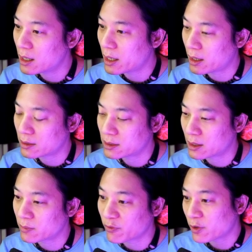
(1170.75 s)
And
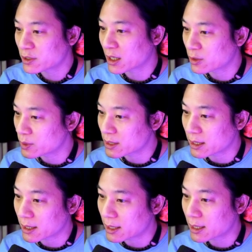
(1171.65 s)
the first thing I do is I
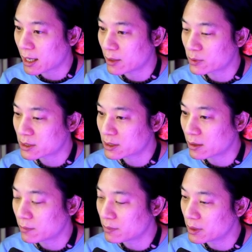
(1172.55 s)
count the
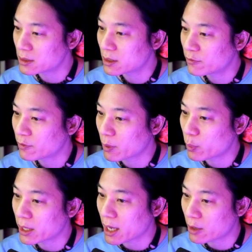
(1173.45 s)
numbers from the
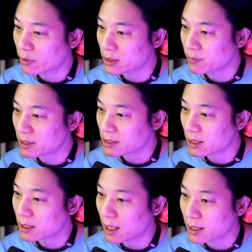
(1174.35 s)
weak areas,
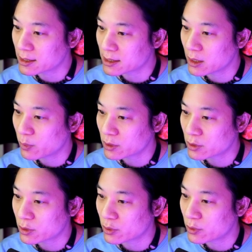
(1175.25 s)
basically. I can see 1,
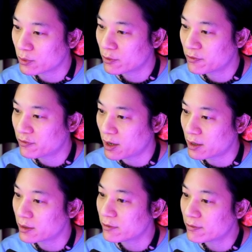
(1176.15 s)
2,
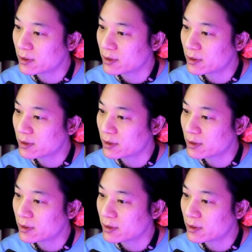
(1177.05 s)
5